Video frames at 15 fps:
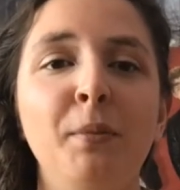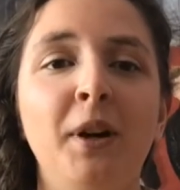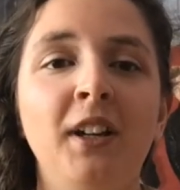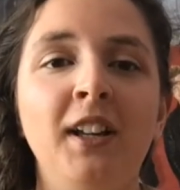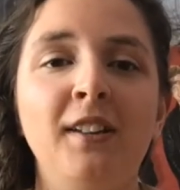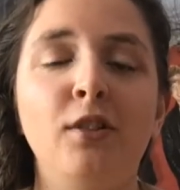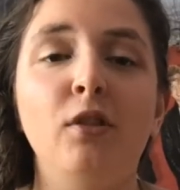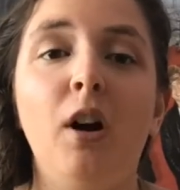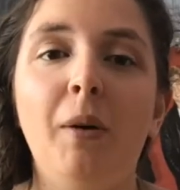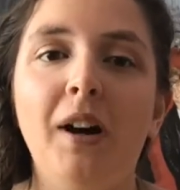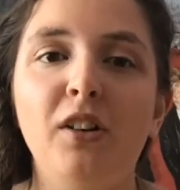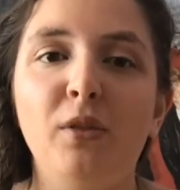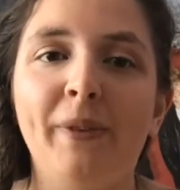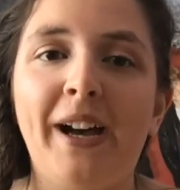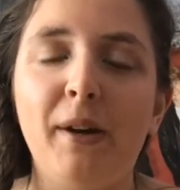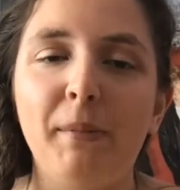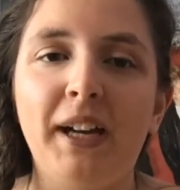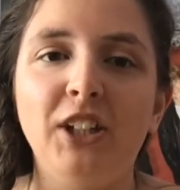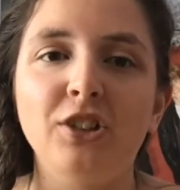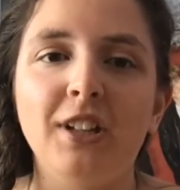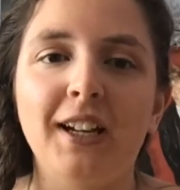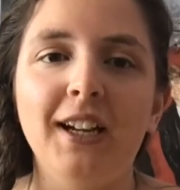everybody, so welcome back to
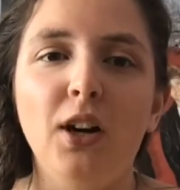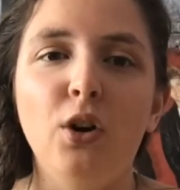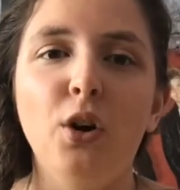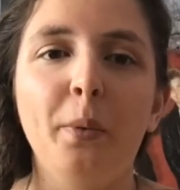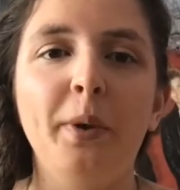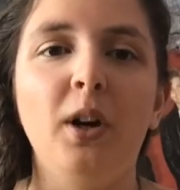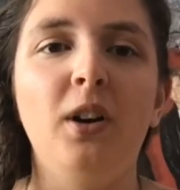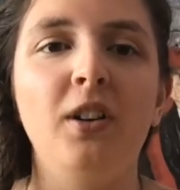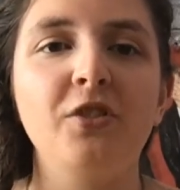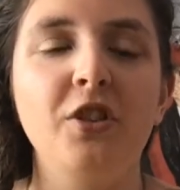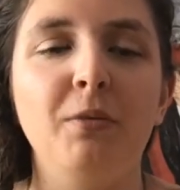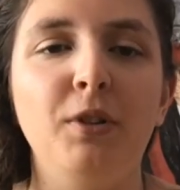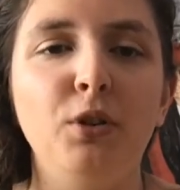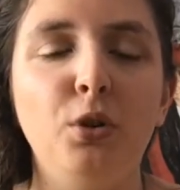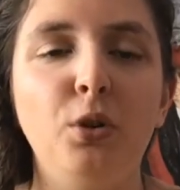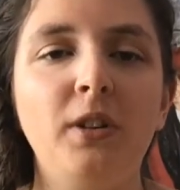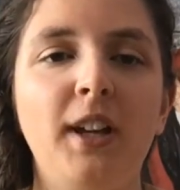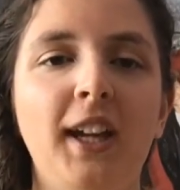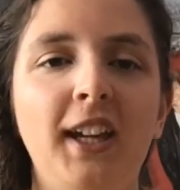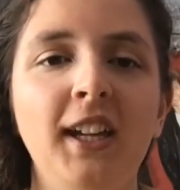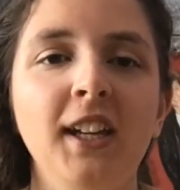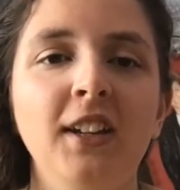my channel. Hope you're all doing
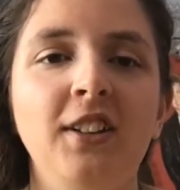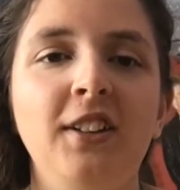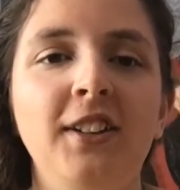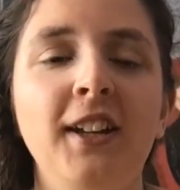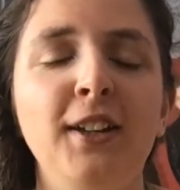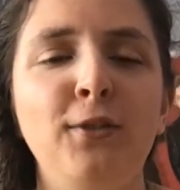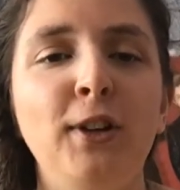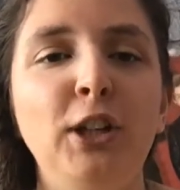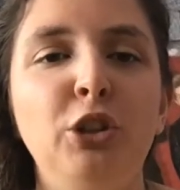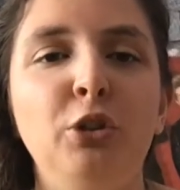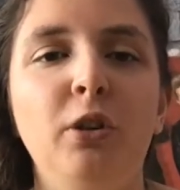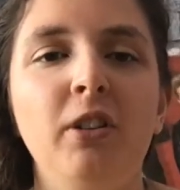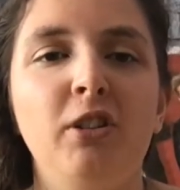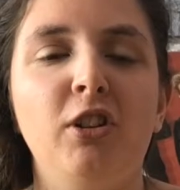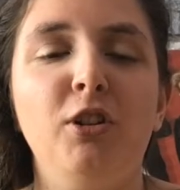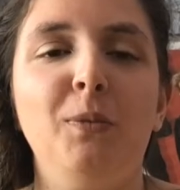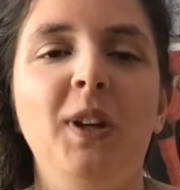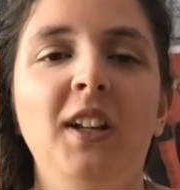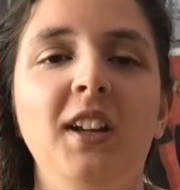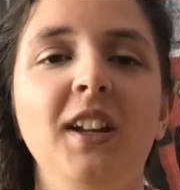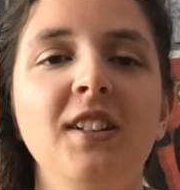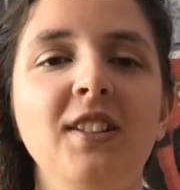okay. Today's video is going to
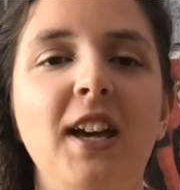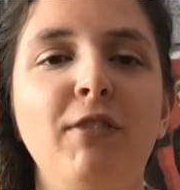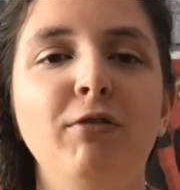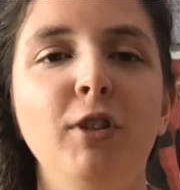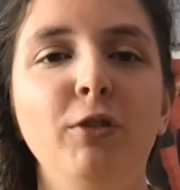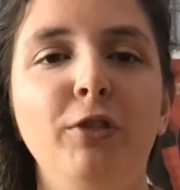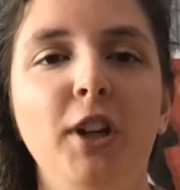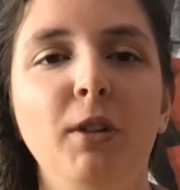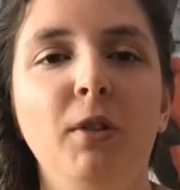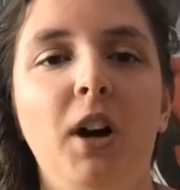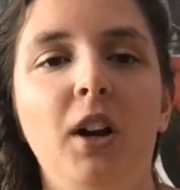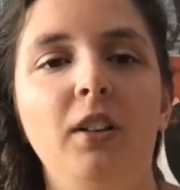be an in-depth review